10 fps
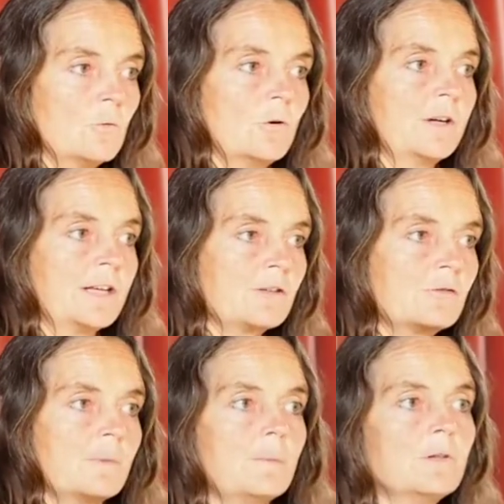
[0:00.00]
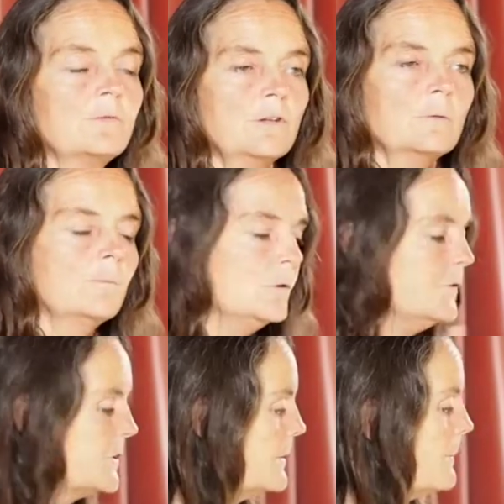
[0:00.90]
organise. Remember, the field
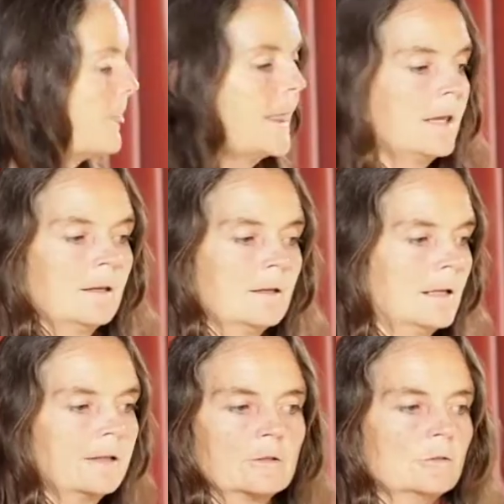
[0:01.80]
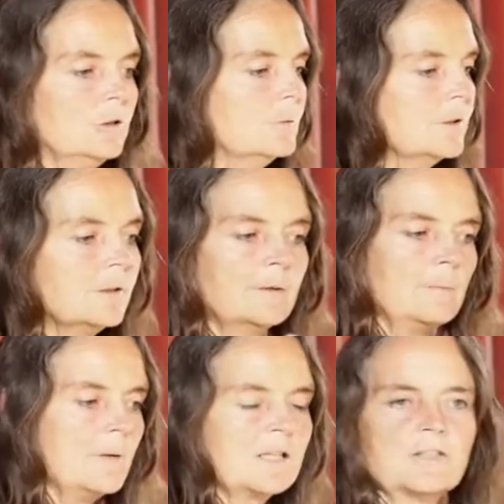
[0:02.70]
moves in like the Hunyuan
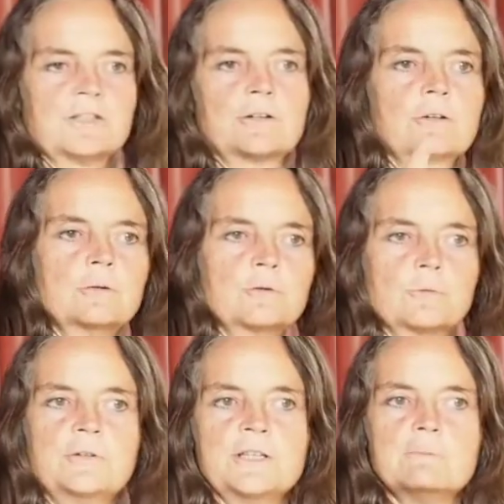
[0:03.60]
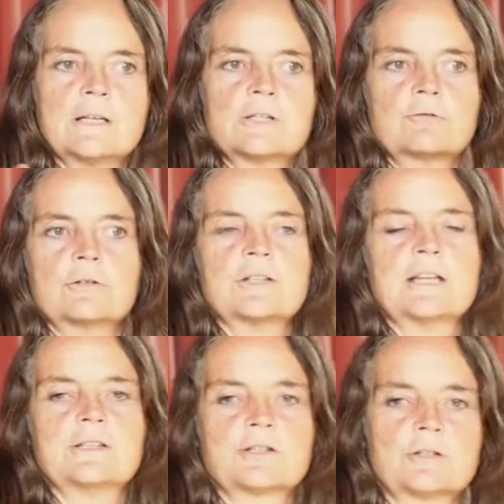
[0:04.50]
and mixed circles, all these mixed
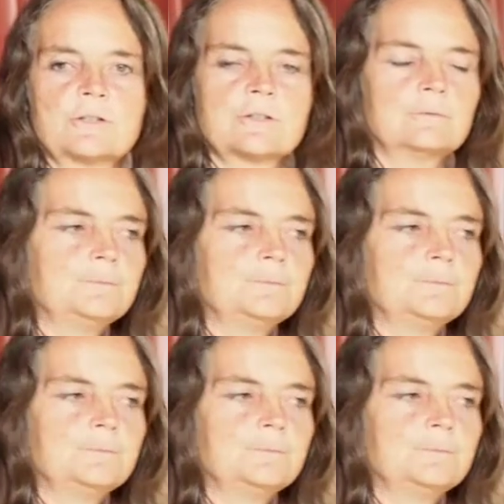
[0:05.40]
rotations.